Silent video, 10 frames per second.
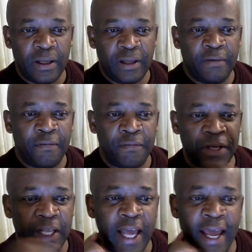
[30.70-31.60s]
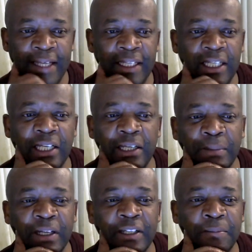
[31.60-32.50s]
48
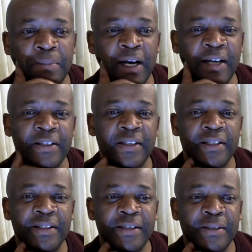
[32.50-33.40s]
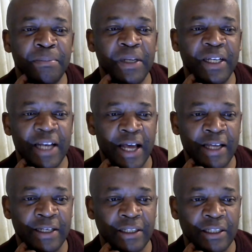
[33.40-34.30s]
minutes past
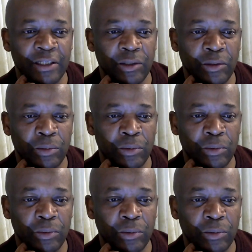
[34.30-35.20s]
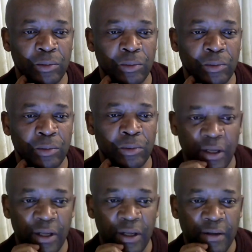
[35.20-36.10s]
midnight. That is
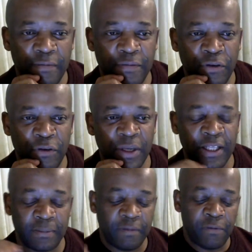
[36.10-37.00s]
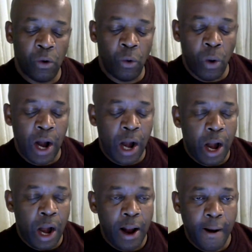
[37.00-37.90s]
a few minutes before 1.
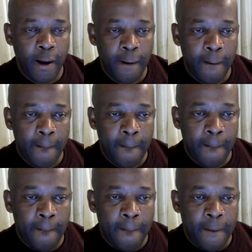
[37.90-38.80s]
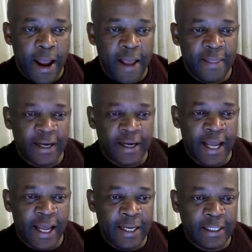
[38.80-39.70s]
And the
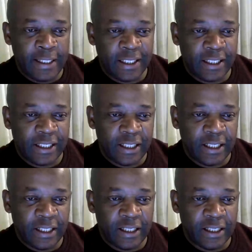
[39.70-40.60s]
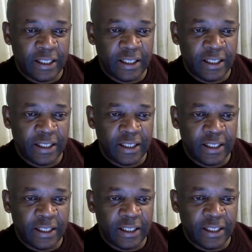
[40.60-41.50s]
date
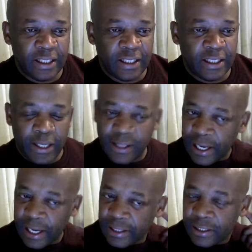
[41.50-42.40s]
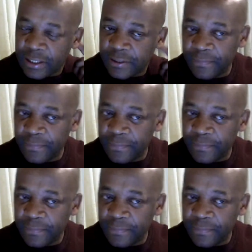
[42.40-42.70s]
is the 23rd